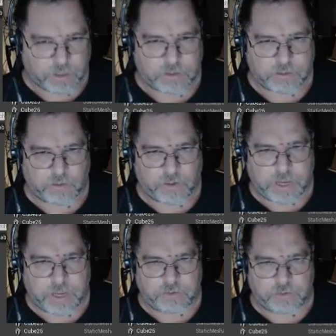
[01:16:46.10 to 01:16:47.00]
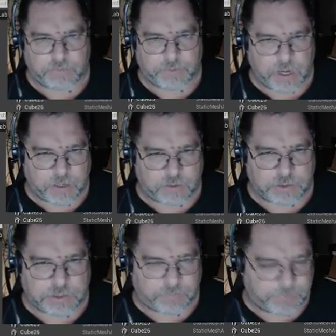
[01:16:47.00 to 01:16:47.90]
So I can't use the binoculars
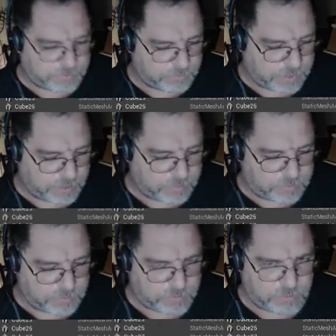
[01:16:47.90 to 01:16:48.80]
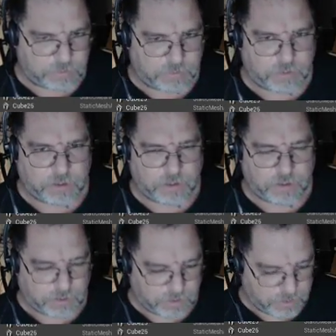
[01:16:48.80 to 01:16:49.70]
because the pistol's out.
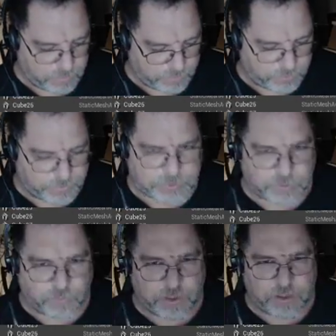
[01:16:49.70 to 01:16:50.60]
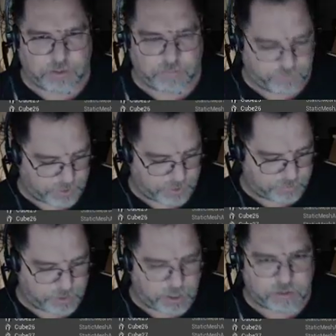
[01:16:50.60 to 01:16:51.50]
Put the pistol away, pull out the
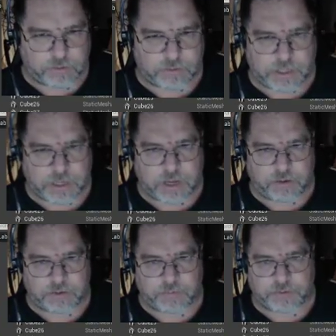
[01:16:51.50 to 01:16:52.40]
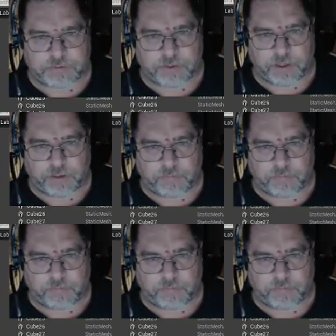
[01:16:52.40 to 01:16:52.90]
binoculars. I can't use the pistol now.